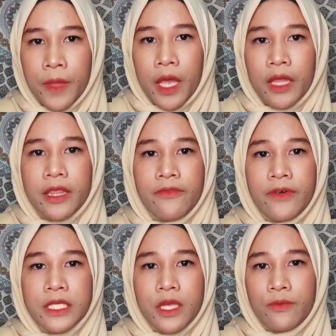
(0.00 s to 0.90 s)
The
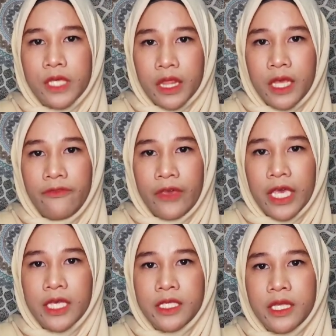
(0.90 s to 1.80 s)
first objective
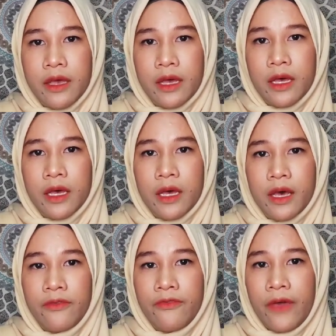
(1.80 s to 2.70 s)
is
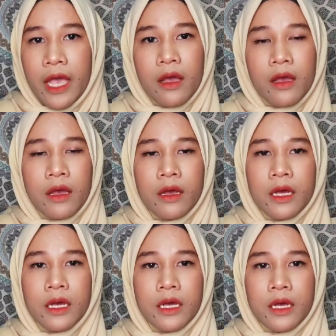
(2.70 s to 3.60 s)
effect
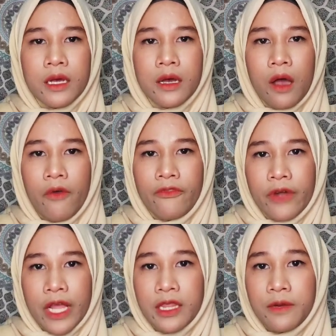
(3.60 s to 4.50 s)
of
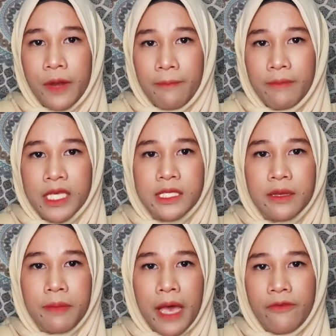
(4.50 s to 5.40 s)
rental premise
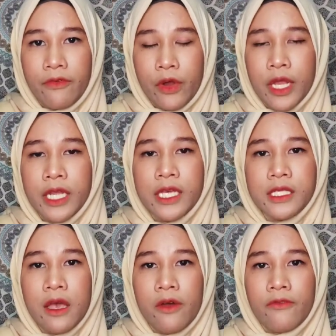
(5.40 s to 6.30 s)
by
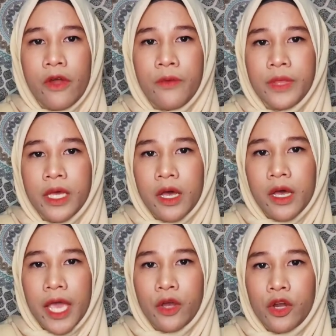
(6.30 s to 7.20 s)
foreigners from
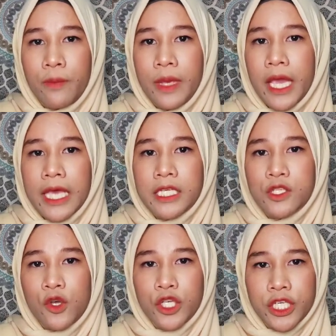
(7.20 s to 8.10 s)
the economic and
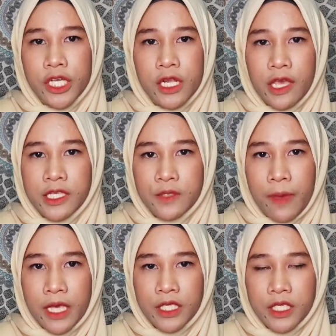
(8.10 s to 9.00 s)
social
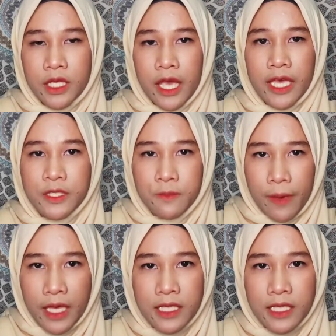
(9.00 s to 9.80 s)
aspect,